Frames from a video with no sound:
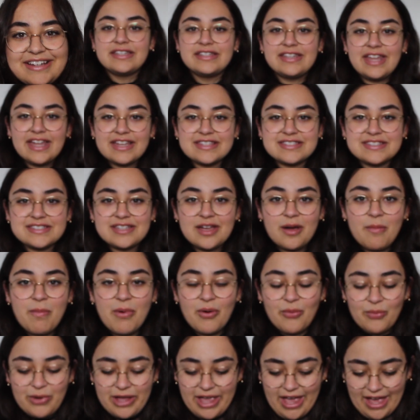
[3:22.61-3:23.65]
Next
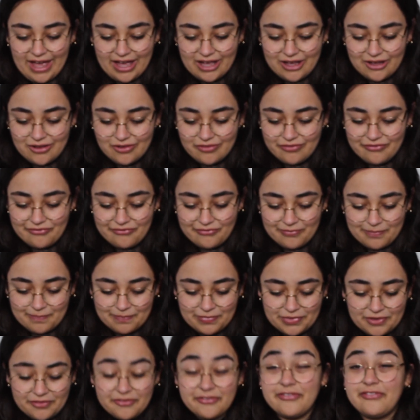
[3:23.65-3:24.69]
up, we have
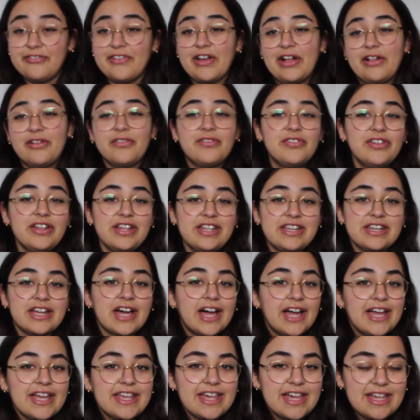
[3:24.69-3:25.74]
velvet,
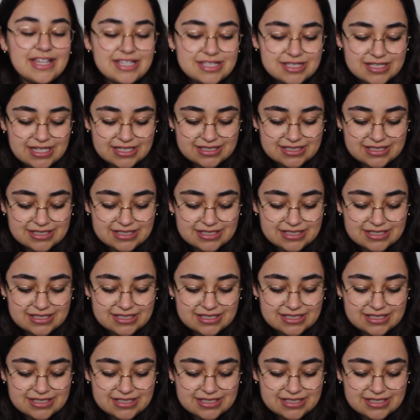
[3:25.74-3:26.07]
I guess.